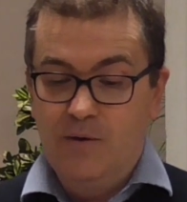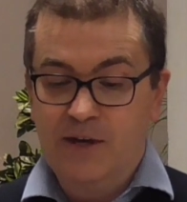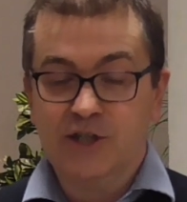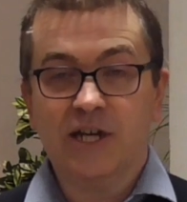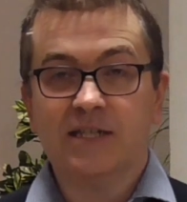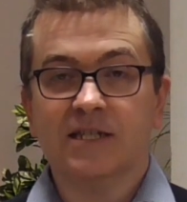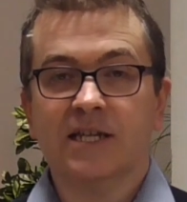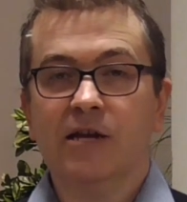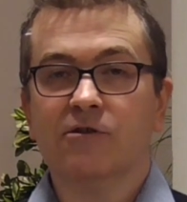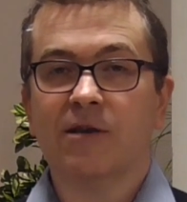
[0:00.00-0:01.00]
when
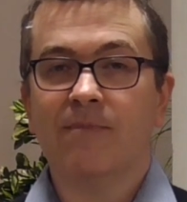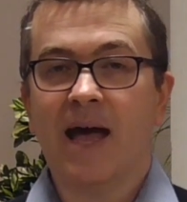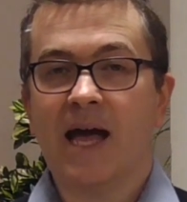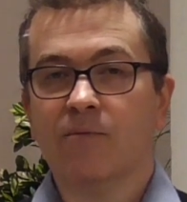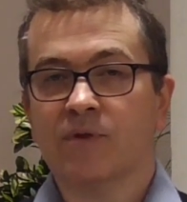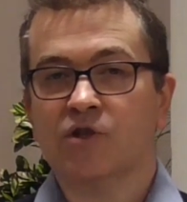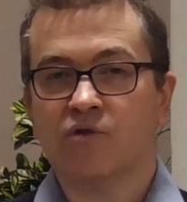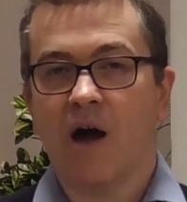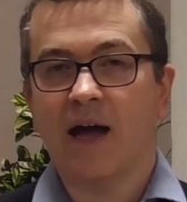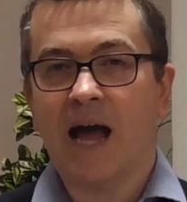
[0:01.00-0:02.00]
Jesus heals a man with a
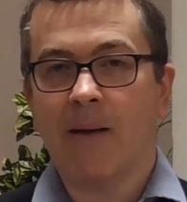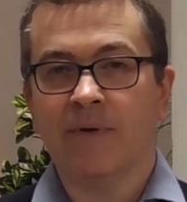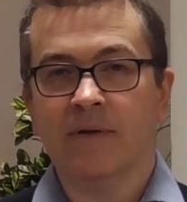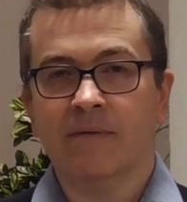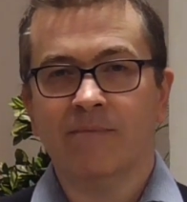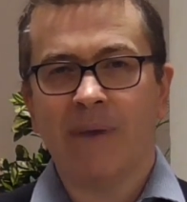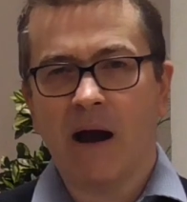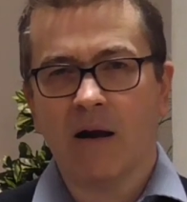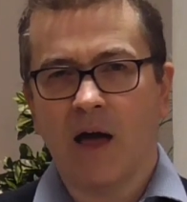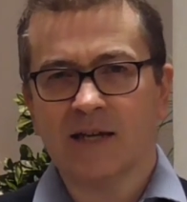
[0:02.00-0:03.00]
dried up and
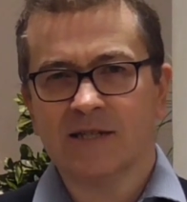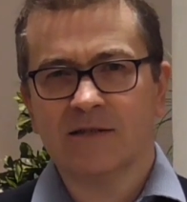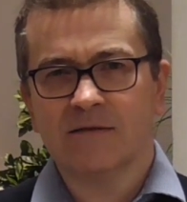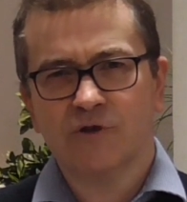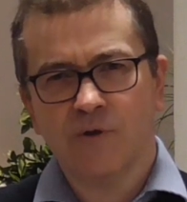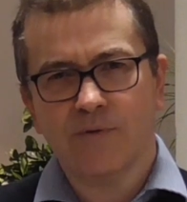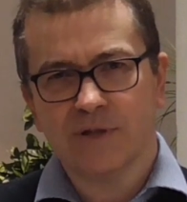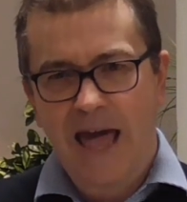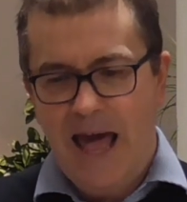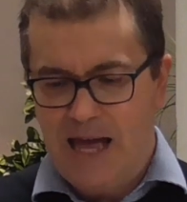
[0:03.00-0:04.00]
paralysed,
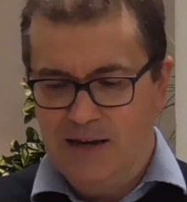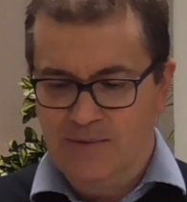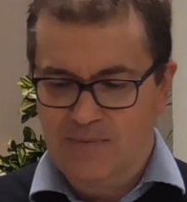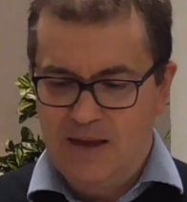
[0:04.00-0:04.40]
shriveled hand.